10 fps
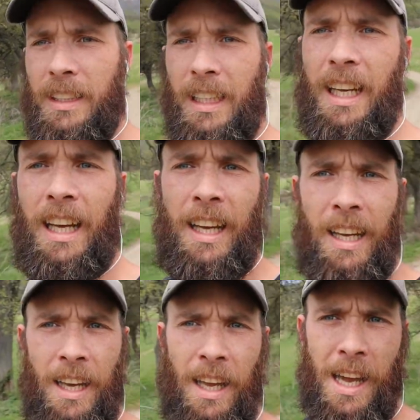see.
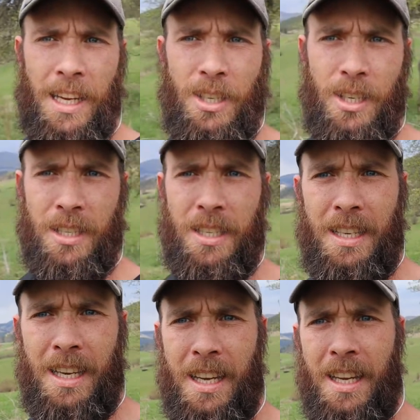As you can
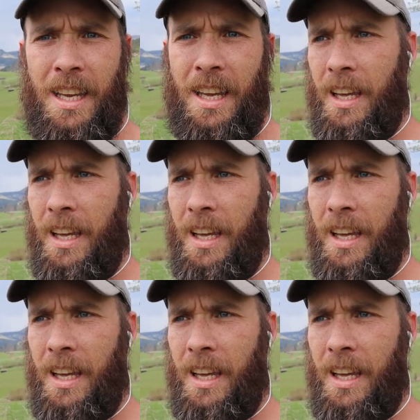see,